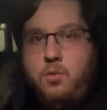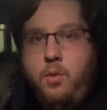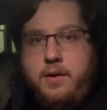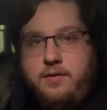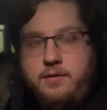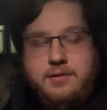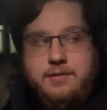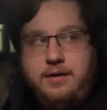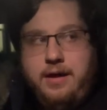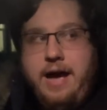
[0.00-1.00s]
what
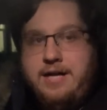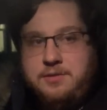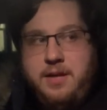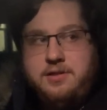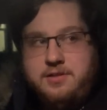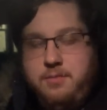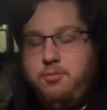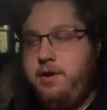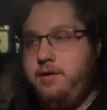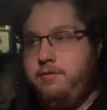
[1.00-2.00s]
aspects they
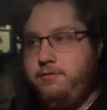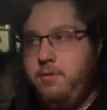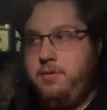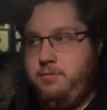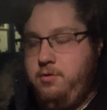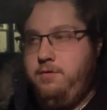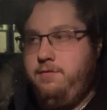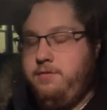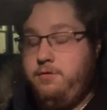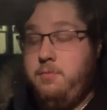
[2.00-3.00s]
bring
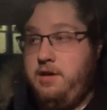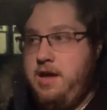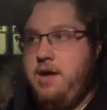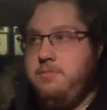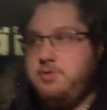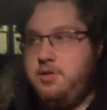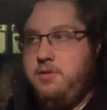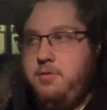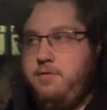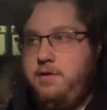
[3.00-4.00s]
from the games to
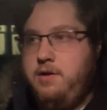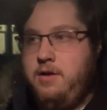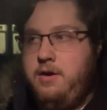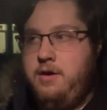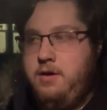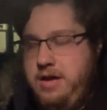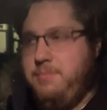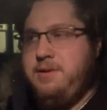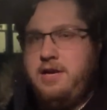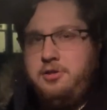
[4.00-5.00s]
the movie,
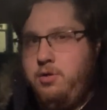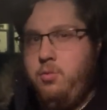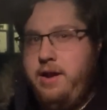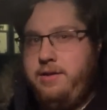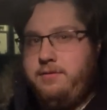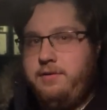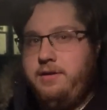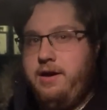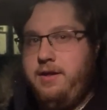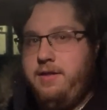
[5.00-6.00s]
and potentially what
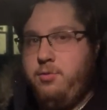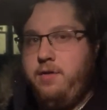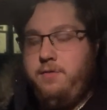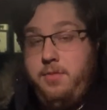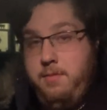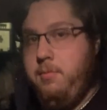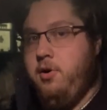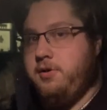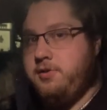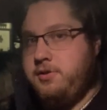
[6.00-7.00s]
they bring from the
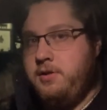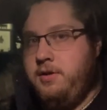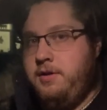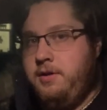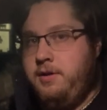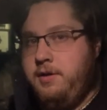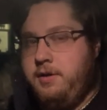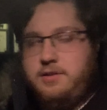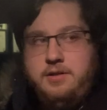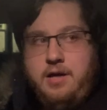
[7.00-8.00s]
books.
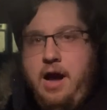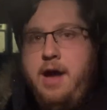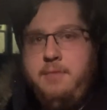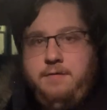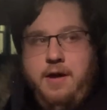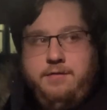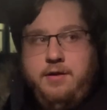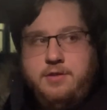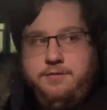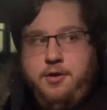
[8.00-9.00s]
Because I'm a Five
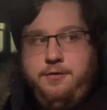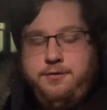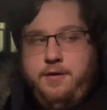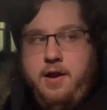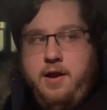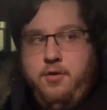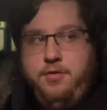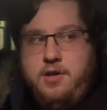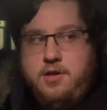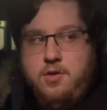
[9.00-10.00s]
Nights at Freddy's fan. I
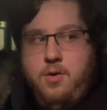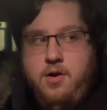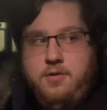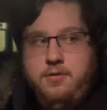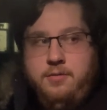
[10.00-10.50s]
don't think you are.